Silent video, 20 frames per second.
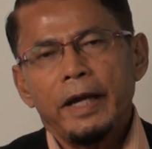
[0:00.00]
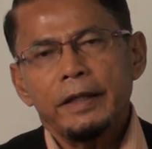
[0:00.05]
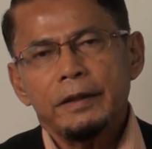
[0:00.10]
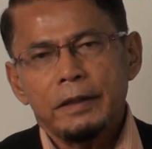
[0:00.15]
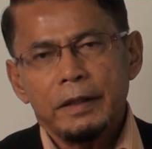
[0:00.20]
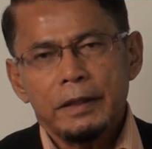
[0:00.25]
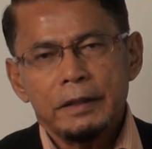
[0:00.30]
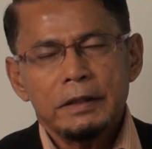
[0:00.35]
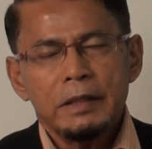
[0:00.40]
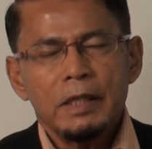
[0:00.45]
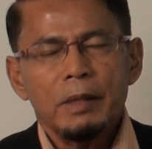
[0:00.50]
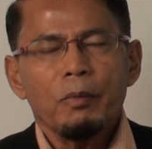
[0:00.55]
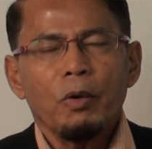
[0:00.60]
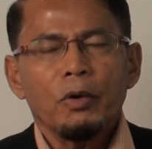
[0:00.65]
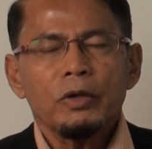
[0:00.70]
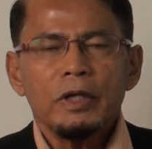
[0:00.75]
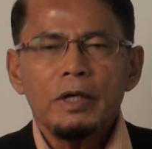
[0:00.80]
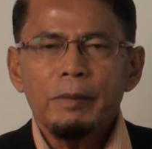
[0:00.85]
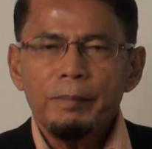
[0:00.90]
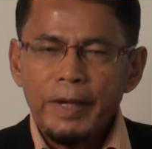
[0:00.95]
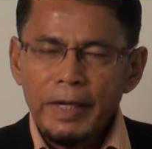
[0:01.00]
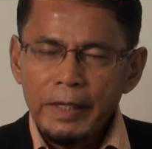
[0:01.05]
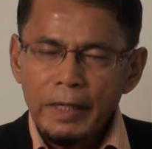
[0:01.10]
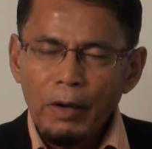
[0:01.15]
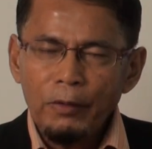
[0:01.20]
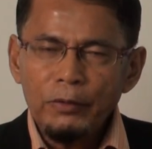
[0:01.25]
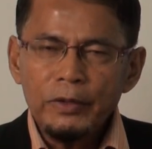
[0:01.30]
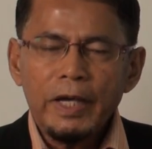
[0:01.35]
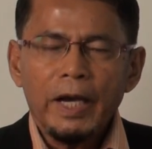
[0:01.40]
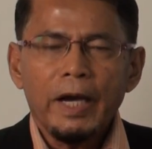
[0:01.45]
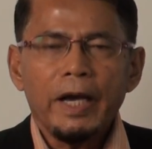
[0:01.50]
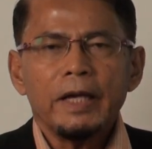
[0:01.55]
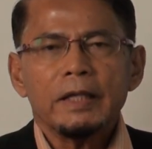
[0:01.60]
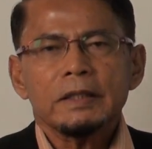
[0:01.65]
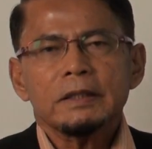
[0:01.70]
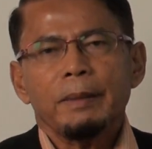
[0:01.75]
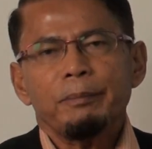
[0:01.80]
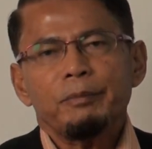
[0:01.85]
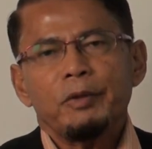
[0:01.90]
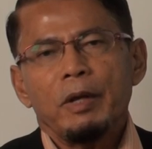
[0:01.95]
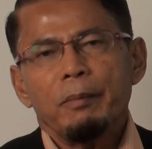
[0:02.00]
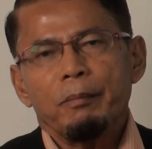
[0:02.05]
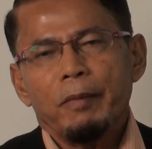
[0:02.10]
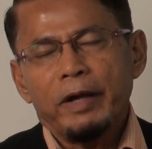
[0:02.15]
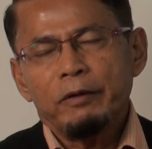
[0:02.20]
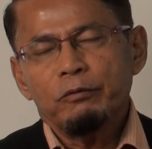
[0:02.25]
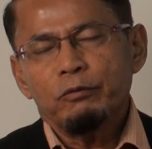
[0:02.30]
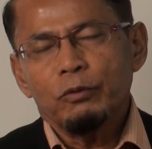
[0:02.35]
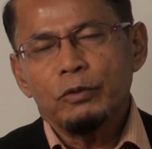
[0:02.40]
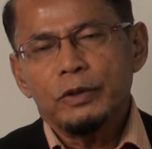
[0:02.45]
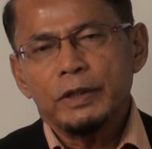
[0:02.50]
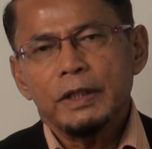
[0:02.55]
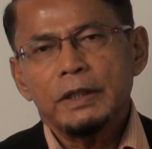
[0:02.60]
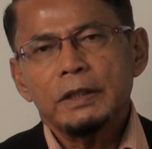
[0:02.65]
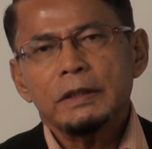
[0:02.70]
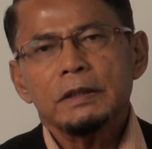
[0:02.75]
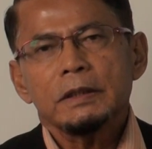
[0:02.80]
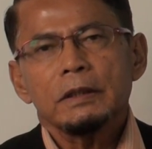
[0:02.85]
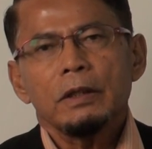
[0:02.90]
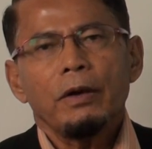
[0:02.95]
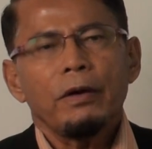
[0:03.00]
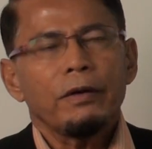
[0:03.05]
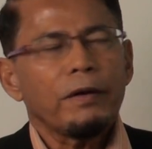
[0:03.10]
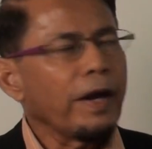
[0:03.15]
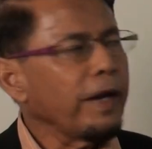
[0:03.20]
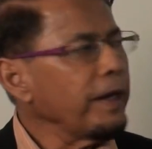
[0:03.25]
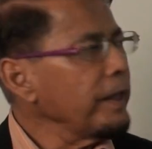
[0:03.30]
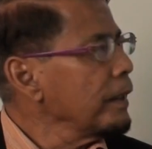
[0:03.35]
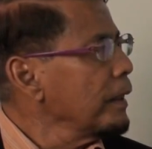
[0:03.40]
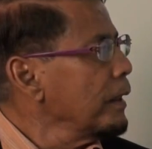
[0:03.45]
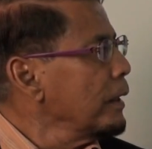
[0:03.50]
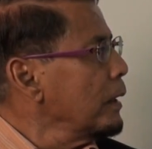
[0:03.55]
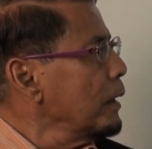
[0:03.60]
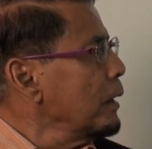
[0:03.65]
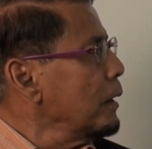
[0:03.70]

atheistic model, but now they are accepting mindfulness. All right.